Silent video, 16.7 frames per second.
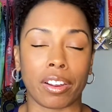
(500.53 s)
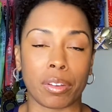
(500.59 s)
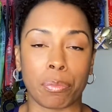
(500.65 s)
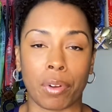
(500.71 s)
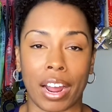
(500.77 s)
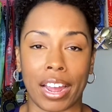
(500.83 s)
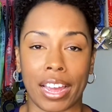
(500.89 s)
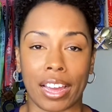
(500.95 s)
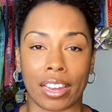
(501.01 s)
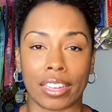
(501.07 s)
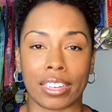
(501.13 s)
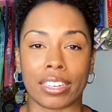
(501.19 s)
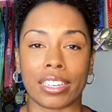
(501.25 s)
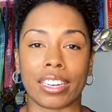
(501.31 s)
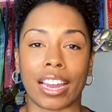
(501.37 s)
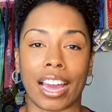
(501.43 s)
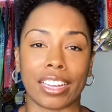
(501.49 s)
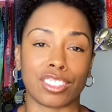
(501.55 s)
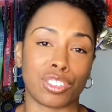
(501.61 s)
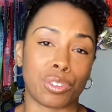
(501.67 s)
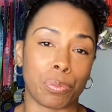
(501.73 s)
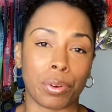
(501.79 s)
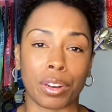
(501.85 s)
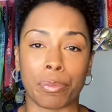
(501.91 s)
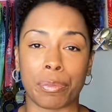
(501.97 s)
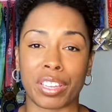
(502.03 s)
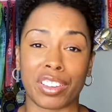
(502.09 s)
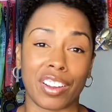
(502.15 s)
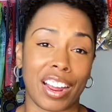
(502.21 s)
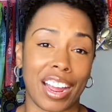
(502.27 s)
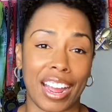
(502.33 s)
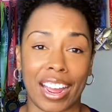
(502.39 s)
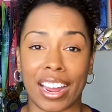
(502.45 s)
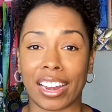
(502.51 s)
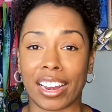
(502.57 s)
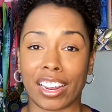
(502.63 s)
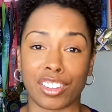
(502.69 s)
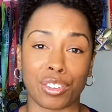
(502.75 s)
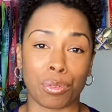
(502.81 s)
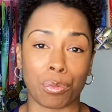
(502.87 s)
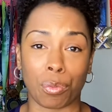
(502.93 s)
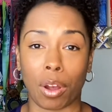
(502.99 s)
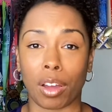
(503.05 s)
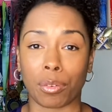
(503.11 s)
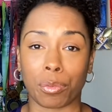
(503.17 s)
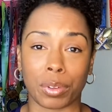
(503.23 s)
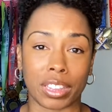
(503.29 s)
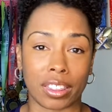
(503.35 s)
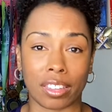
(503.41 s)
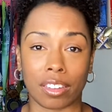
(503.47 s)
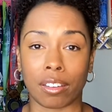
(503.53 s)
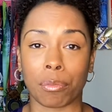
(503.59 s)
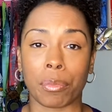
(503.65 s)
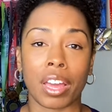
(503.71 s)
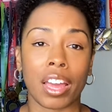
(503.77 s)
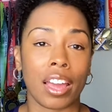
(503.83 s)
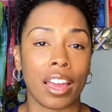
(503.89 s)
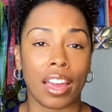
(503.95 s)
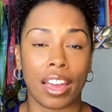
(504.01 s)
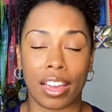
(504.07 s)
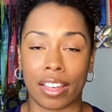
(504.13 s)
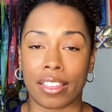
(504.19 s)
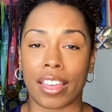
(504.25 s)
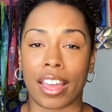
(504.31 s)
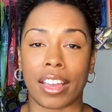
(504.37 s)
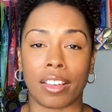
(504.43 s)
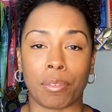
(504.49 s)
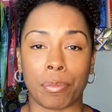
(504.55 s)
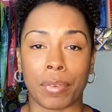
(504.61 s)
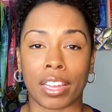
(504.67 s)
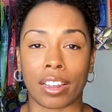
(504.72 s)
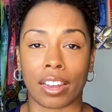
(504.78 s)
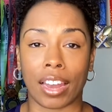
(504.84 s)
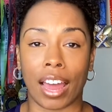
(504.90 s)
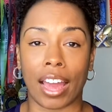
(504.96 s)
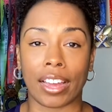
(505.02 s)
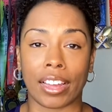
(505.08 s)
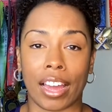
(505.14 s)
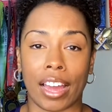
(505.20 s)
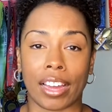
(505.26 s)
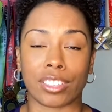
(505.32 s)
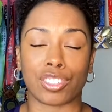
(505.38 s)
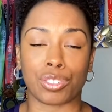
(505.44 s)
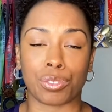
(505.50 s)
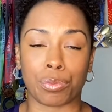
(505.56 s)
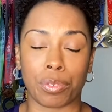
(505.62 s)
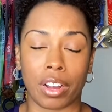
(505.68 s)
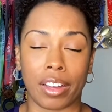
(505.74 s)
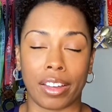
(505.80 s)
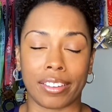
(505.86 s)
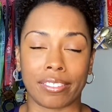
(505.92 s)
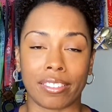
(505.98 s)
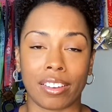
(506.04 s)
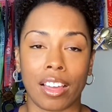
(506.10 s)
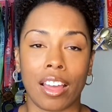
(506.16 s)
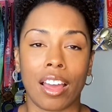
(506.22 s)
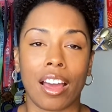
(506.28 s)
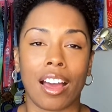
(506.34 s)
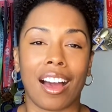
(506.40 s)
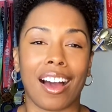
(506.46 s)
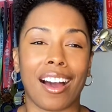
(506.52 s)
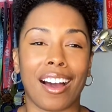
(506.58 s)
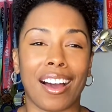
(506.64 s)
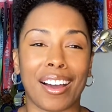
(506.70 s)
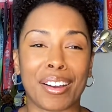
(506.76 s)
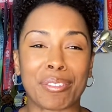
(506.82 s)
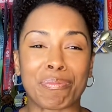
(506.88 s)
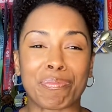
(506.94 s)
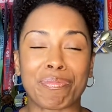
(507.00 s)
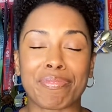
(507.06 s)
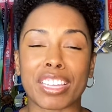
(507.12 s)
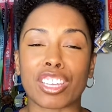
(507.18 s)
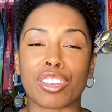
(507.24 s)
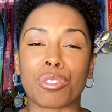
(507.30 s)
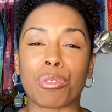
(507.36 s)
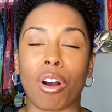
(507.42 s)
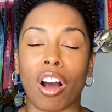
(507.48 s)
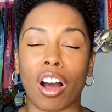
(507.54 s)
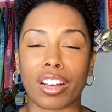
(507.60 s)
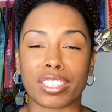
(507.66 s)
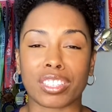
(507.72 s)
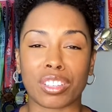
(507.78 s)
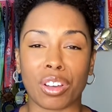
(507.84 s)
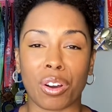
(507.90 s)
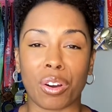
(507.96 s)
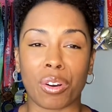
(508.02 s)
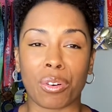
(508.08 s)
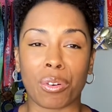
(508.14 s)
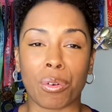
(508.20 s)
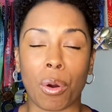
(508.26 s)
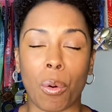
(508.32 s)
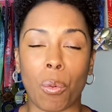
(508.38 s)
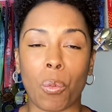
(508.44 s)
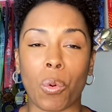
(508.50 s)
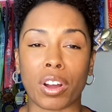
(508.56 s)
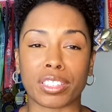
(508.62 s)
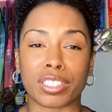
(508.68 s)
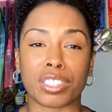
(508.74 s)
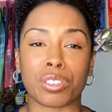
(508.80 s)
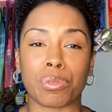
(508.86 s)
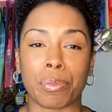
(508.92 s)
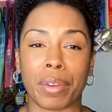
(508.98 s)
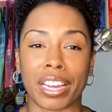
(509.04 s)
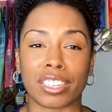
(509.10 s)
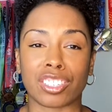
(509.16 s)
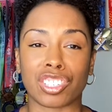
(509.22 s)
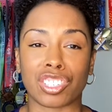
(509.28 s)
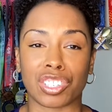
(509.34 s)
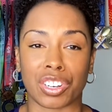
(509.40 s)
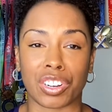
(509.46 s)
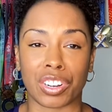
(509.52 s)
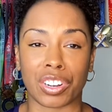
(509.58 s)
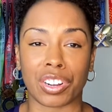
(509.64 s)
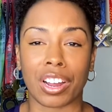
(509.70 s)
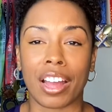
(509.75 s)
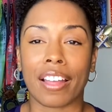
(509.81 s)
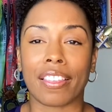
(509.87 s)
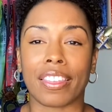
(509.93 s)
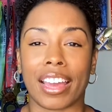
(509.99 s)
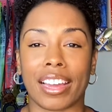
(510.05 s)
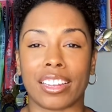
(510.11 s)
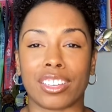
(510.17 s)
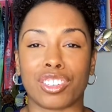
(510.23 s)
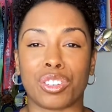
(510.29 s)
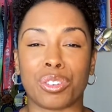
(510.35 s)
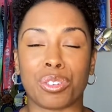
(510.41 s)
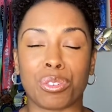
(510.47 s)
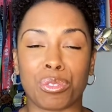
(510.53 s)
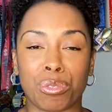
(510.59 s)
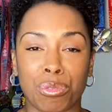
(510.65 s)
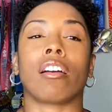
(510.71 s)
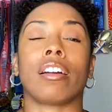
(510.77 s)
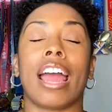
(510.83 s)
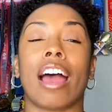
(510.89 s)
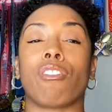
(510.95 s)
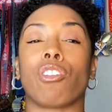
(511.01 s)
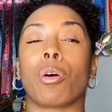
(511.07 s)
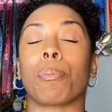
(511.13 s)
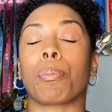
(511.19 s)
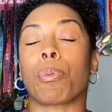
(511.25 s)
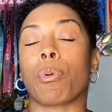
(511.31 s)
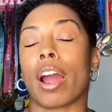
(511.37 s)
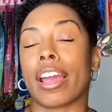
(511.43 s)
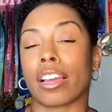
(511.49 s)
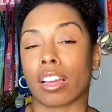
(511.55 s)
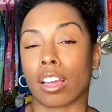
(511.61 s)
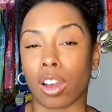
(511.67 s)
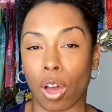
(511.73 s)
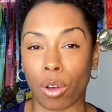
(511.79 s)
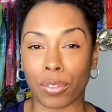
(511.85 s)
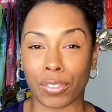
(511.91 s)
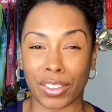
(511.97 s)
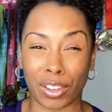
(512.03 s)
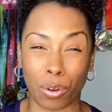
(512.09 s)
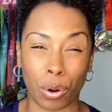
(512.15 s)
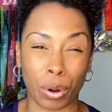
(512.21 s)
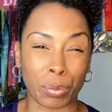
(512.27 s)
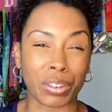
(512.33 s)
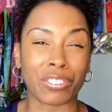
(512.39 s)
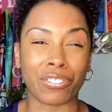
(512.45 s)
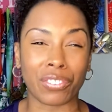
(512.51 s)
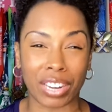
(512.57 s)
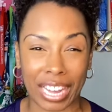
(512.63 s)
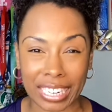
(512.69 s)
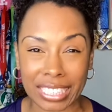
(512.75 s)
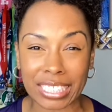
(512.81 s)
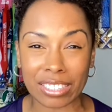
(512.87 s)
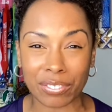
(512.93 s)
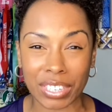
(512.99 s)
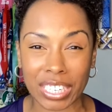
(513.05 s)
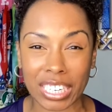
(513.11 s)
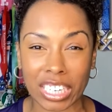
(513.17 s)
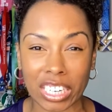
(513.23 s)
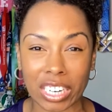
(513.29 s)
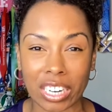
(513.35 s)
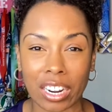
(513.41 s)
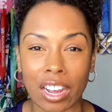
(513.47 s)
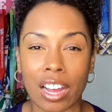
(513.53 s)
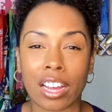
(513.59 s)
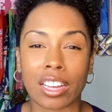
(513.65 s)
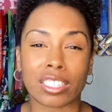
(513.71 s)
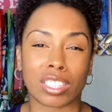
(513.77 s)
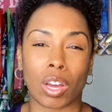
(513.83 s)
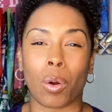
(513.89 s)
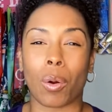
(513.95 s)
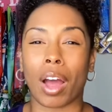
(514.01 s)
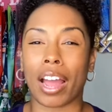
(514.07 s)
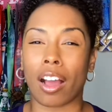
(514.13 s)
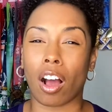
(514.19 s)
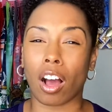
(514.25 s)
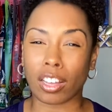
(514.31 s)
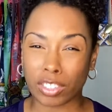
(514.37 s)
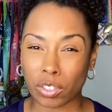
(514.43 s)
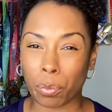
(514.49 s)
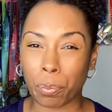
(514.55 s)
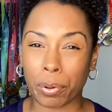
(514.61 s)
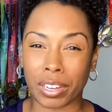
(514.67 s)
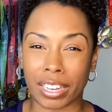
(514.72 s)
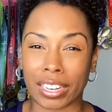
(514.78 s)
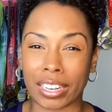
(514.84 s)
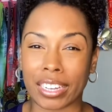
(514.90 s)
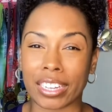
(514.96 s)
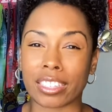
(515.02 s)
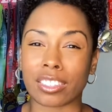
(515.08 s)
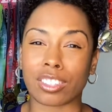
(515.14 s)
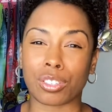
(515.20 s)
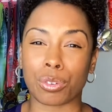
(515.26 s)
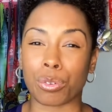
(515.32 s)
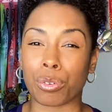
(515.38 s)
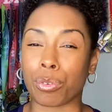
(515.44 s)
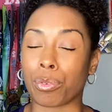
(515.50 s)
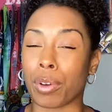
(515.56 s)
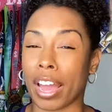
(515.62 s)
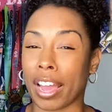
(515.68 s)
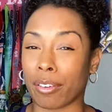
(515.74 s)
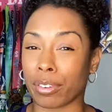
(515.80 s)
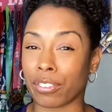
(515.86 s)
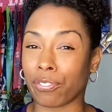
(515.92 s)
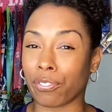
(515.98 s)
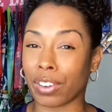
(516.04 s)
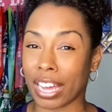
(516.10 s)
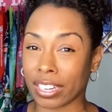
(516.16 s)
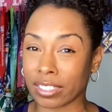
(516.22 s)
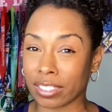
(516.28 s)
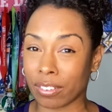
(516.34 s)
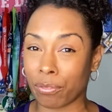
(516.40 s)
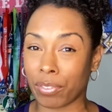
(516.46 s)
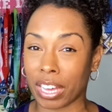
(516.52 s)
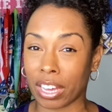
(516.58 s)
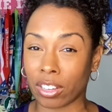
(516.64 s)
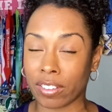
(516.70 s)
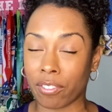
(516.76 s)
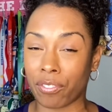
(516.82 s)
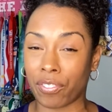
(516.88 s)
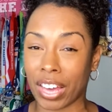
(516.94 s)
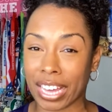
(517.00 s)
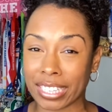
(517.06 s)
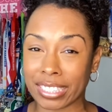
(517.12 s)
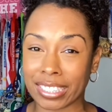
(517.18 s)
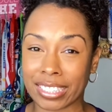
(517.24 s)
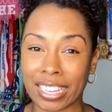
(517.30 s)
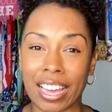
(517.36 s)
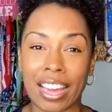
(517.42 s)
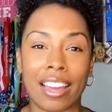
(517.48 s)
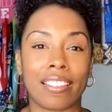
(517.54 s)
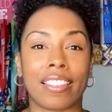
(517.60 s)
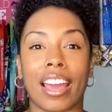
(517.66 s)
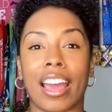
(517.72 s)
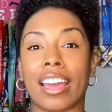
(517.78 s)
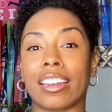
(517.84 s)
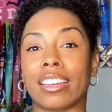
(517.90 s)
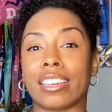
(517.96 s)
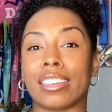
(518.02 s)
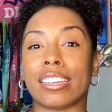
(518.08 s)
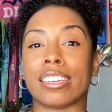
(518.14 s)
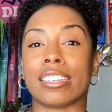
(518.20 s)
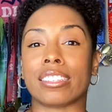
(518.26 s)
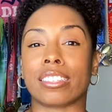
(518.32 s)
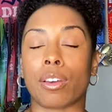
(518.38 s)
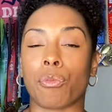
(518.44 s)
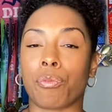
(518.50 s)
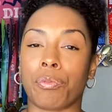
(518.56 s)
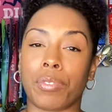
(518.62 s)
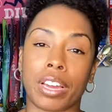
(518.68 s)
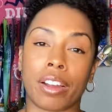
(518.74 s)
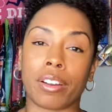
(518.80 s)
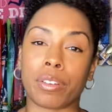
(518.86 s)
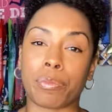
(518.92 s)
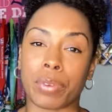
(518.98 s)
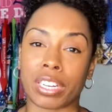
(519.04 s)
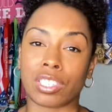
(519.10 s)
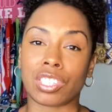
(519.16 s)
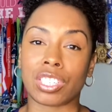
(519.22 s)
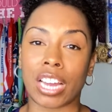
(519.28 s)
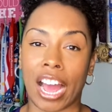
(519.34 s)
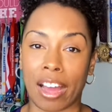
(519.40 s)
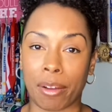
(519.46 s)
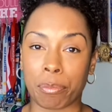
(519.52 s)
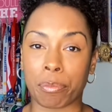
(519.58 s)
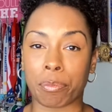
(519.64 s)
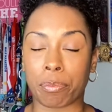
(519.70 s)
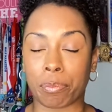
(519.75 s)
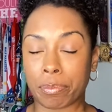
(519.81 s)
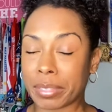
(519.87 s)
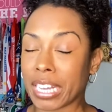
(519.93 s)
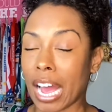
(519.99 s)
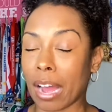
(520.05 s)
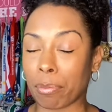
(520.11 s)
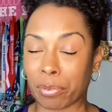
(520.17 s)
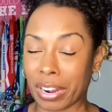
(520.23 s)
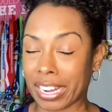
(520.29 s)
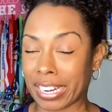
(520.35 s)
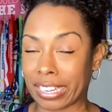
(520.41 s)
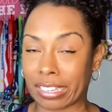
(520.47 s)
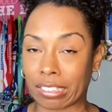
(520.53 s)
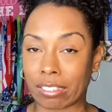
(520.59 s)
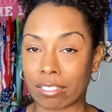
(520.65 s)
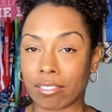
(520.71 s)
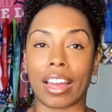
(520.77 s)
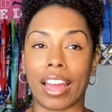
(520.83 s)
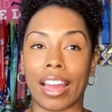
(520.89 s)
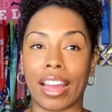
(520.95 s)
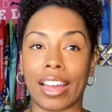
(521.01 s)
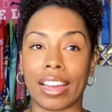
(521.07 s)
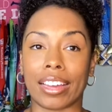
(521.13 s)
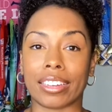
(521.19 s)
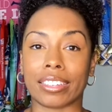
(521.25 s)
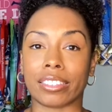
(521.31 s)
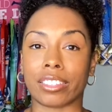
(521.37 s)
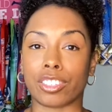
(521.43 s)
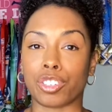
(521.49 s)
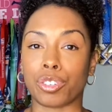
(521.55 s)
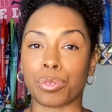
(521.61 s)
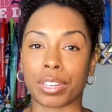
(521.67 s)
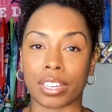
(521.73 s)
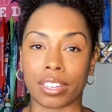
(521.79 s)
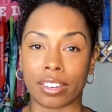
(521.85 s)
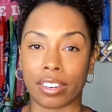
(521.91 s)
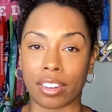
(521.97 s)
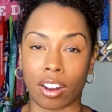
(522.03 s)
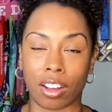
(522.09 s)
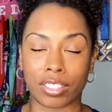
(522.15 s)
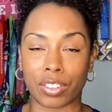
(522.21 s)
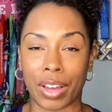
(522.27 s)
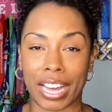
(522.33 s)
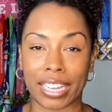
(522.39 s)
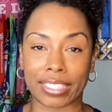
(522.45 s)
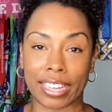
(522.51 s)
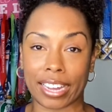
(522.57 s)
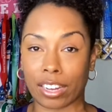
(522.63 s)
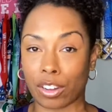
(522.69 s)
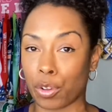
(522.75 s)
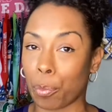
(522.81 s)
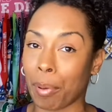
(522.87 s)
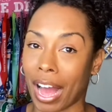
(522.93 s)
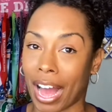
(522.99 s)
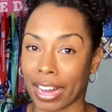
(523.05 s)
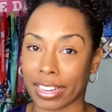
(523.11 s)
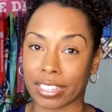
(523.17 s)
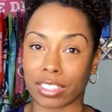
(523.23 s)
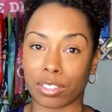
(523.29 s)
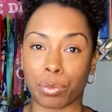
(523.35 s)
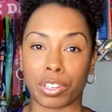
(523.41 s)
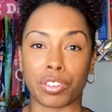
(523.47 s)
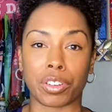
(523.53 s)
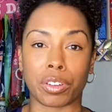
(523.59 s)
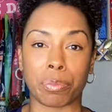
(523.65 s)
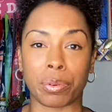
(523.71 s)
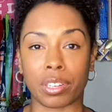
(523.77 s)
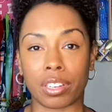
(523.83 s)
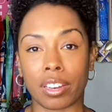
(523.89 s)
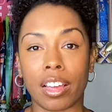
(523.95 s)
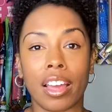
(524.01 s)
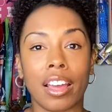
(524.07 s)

bright LED lights. You put them in your hand and you run with them, and they emit a light as you run. You also want to make sure that you have on bright clothing or reflective gear. So I also put a link to a reflective vest that is very much top rated, and it also has like little pockets where you can put